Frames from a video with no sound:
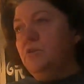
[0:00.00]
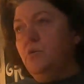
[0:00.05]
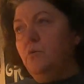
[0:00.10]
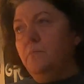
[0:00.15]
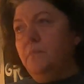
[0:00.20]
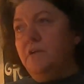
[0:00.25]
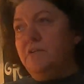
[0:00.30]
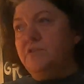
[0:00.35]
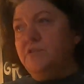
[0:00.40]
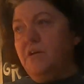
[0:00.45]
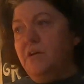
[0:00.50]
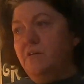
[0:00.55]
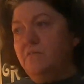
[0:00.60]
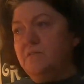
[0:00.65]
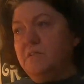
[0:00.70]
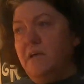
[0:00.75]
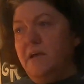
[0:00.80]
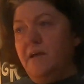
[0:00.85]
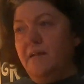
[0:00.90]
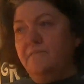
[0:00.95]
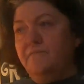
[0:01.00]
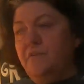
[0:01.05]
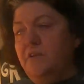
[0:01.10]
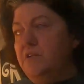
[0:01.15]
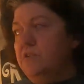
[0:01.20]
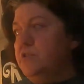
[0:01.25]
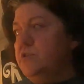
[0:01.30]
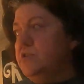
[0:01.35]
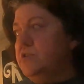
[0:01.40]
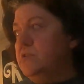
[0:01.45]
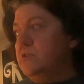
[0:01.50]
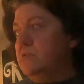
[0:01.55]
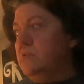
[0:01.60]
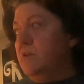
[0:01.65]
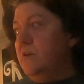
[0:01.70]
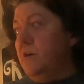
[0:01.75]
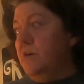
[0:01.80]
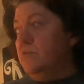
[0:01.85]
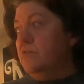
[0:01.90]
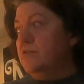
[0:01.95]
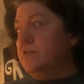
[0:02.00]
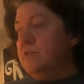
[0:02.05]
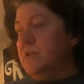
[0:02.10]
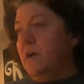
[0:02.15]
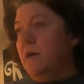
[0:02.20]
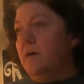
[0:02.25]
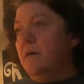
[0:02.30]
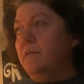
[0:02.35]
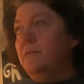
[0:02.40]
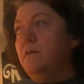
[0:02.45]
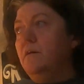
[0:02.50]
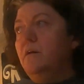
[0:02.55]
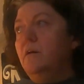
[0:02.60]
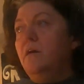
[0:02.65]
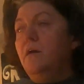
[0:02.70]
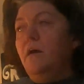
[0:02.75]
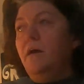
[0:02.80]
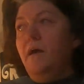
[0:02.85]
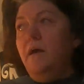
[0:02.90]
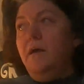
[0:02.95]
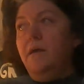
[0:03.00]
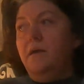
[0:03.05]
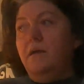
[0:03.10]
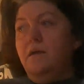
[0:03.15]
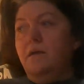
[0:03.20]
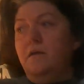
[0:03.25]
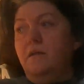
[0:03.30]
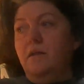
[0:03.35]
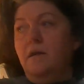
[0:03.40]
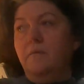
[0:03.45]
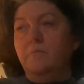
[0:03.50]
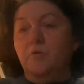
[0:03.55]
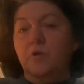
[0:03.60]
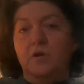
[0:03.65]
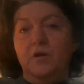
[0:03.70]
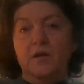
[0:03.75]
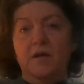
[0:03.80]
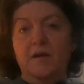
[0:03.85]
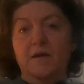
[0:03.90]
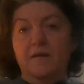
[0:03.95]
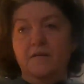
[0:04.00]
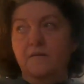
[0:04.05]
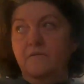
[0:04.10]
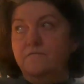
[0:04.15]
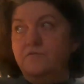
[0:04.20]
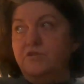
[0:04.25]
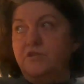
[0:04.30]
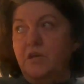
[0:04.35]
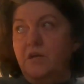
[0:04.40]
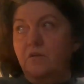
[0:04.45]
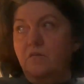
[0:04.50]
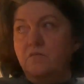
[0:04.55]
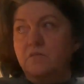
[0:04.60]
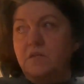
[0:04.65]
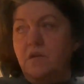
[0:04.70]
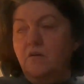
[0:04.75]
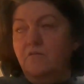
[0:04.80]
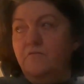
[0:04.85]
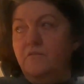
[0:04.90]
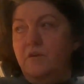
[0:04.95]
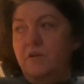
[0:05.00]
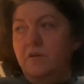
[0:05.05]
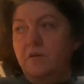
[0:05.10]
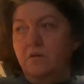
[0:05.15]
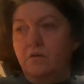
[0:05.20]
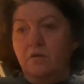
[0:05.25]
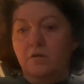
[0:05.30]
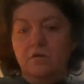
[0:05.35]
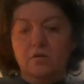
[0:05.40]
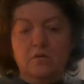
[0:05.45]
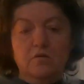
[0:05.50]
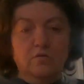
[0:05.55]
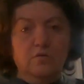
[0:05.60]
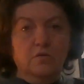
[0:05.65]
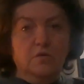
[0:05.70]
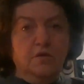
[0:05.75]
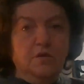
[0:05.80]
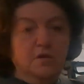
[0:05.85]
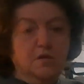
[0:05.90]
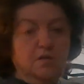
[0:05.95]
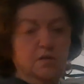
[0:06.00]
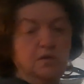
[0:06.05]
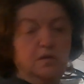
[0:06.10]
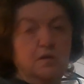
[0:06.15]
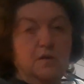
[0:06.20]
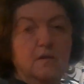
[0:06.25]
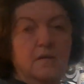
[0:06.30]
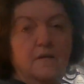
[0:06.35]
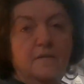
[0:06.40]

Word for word: two of my shelves. I got to finish the other side. And I'm going to have shelves over here on